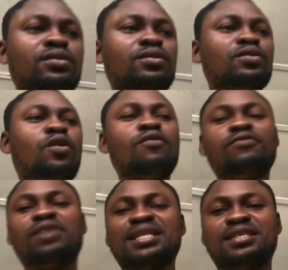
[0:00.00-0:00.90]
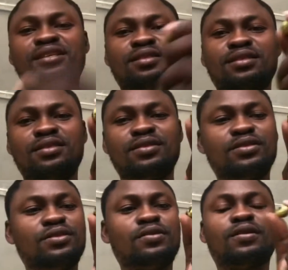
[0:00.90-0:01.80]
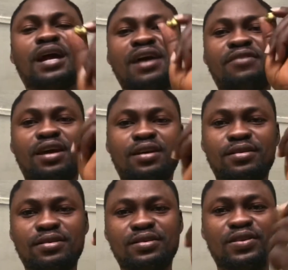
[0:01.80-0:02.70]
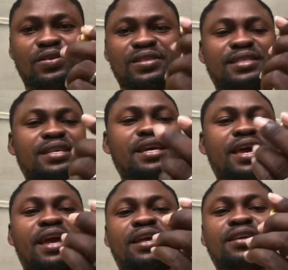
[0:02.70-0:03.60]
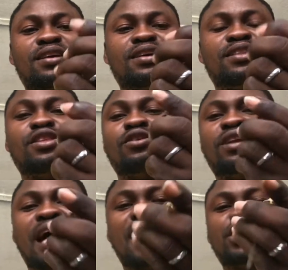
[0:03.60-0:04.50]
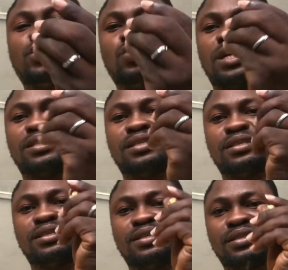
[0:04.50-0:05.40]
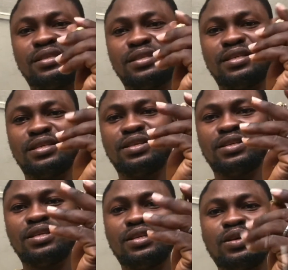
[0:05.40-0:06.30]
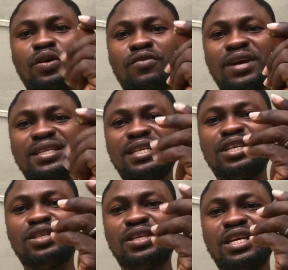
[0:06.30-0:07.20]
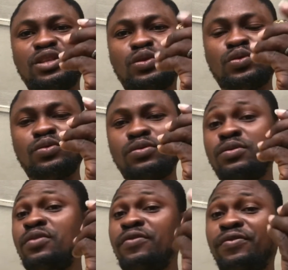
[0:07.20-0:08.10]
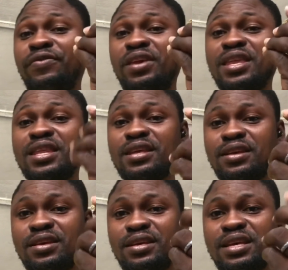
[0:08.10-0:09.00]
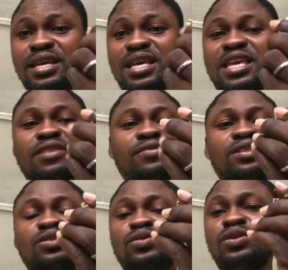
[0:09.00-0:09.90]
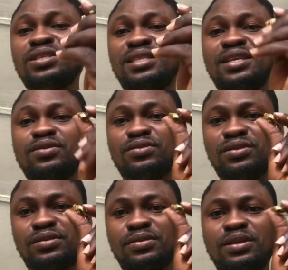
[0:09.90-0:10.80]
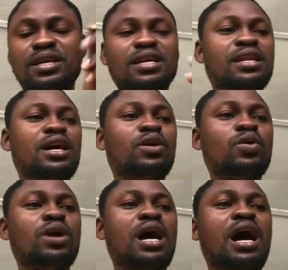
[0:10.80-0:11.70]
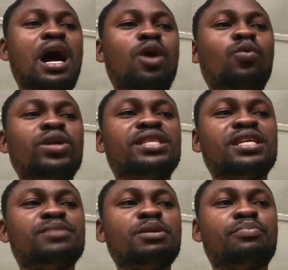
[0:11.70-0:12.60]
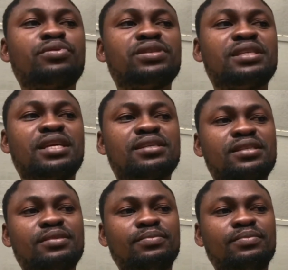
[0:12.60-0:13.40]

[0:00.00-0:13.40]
Converting your caviar, your snail egg, the unhatched ones, converting it into feed. Give it to your snails. Now, how will this be processed?